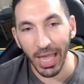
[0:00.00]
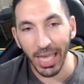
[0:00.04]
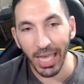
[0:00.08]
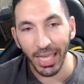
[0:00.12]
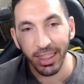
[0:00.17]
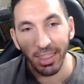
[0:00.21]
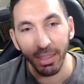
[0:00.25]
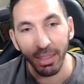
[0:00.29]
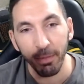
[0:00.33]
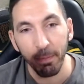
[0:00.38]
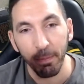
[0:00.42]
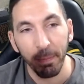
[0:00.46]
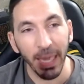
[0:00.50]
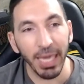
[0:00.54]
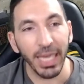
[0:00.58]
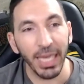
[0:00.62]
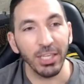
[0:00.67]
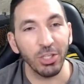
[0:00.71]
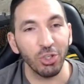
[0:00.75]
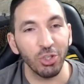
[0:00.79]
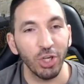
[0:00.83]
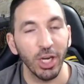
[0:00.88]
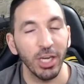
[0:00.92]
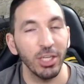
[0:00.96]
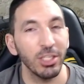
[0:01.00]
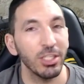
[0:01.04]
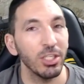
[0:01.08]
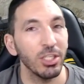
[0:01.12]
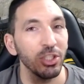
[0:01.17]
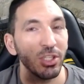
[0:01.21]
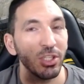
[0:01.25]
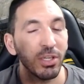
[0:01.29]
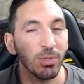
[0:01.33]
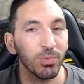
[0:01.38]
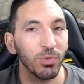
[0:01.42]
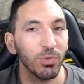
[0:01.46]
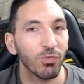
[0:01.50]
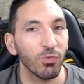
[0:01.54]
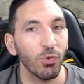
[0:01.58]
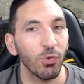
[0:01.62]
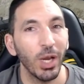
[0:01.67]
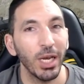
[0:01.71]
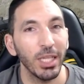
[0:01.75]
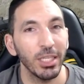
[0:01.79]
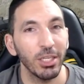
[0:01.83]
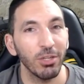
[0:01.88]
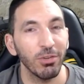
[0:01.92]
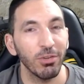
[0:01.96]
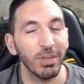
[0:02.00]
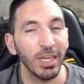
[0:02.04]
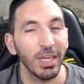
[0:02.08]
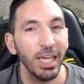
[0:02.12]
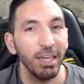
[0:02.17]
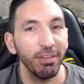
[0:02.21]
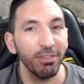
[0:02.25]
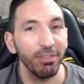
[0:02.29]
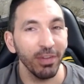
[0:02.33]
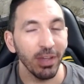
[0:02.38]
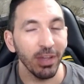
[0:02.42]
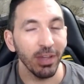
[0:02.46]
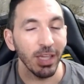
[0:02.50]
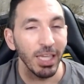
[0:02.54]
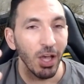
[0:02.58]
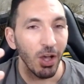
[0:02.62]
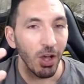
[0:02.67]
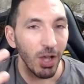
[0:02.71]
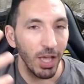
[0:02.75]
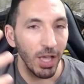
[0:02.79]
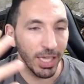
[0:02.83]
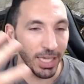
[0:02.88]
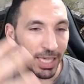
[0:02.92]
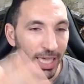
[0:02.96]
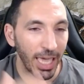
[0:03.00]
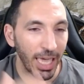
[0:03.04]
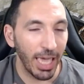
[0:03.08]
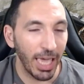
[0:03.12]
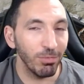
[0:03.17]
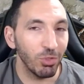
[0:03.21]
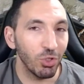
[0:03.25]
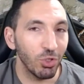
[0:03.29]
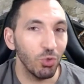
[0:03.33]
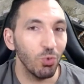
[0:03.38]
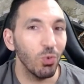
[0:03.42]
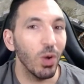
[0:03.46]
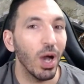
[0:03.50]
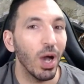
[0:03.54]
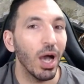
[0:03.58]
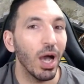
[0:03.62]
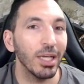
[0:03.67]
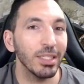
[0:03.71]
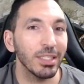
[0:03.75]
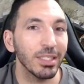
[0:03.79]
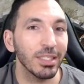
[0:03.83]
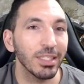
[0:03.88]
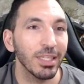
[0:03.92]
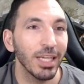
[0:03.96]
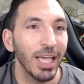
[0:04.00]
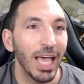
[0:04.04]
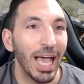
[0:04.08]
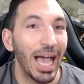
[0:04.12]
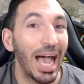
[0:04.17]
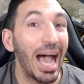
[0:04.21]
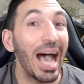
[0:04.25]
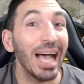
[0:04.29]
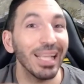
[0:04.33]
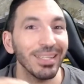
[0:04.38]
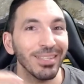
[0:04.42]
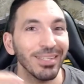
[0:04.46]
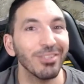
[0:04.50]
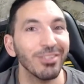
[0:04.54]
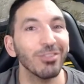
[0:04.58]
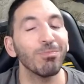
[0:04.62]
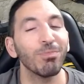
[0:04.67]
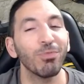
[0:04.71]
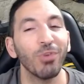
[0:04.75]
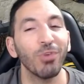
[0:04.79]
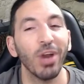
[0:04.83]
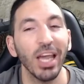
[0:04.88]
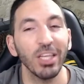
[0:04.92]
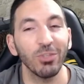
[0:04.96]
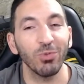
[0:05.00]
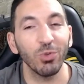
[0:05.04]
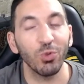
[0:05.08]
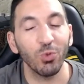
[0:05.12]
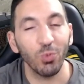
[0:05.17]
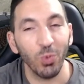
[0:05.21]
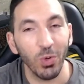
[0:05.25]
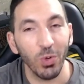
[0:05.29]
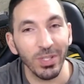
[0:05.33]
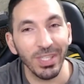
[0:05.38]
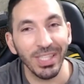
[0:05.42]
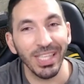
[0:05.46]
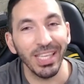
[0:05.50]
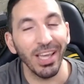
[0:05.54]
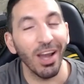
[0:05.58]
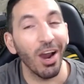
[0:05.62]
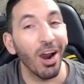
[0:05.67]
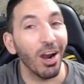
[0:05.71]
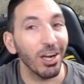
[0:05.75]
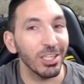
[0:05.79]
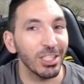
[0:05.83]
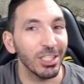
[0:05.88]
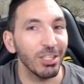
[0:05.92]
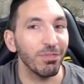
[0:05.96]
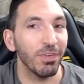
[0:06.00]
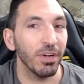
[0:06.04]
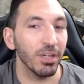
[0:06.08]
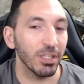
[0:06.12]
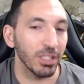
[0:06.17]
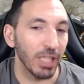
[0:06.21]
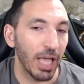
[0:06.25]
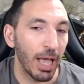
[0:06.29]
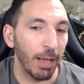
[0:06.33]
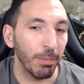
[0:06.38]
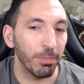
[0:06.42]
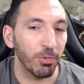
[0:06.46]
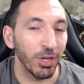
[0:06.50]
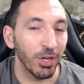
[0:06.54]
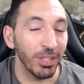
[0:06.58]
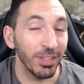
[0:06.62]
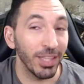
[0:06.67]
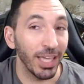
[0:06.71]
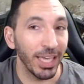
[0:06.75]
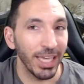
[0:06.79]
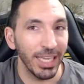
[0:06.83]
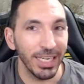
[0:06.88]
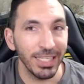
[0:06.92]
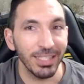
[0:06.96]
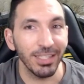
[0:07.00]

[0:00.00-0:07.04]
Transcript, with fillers: Like the biggest change in terms of quality of life came to us as a surprise, which was the artifact upgrade, the